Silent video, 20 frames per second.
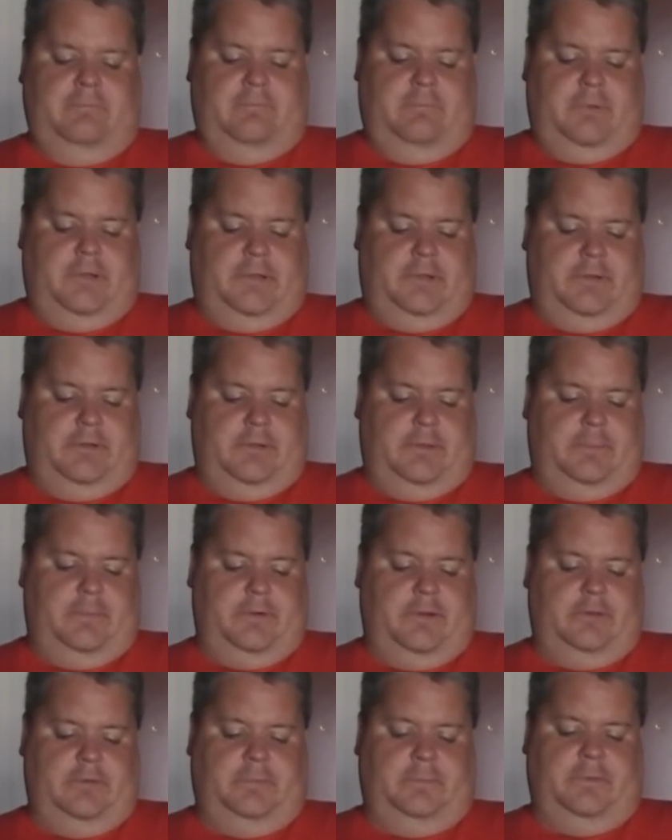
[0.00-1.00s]
but the only
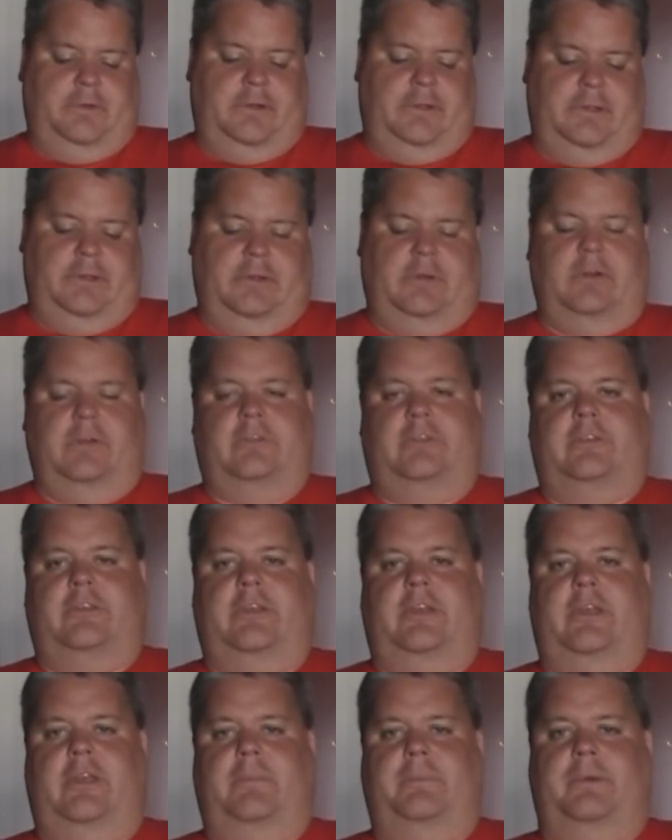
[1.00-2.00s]
bright spot you could
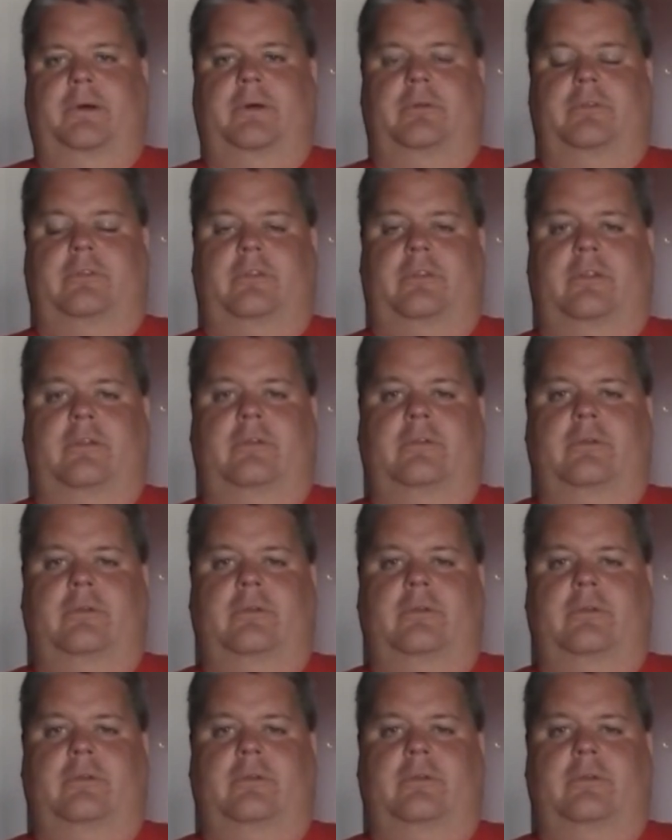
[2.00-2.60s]
say about